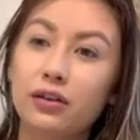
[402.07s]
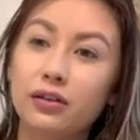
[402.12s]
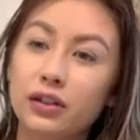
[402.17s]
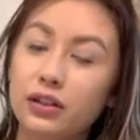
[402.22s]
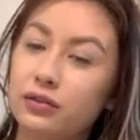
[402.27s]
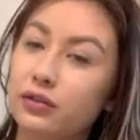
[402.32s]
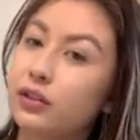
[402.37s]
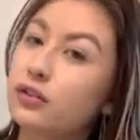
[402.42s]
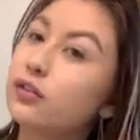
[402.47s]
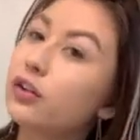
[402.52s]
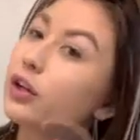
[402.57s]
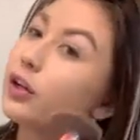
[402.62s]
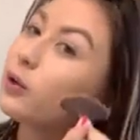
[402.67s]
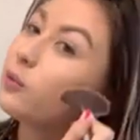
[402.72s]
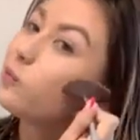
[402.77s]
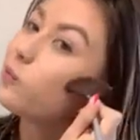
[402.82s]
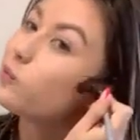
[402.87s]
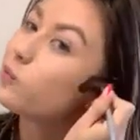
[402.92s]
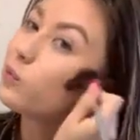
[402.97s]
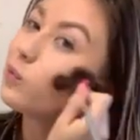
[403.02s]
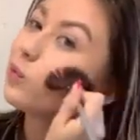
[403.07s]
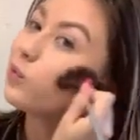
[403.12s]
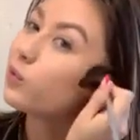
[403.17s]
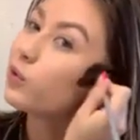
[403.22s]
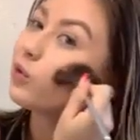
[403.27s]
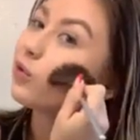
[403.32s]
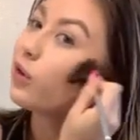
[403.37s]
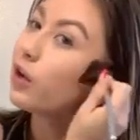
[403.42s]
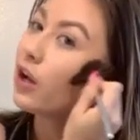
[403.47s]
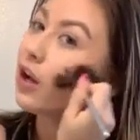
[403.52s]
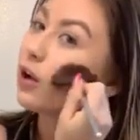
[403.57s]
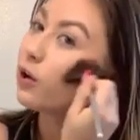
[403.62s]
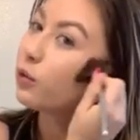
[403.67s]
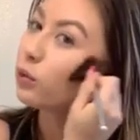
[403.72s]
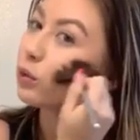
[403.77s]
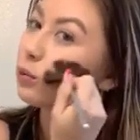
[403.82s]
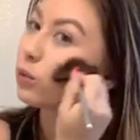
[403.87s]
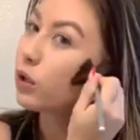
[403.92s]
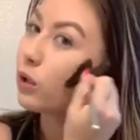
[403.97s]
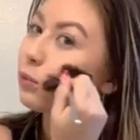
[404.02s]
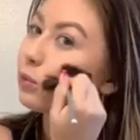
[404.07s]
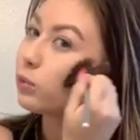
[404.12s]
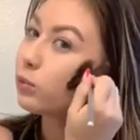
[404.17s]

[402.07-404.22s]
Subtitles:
I had one probably.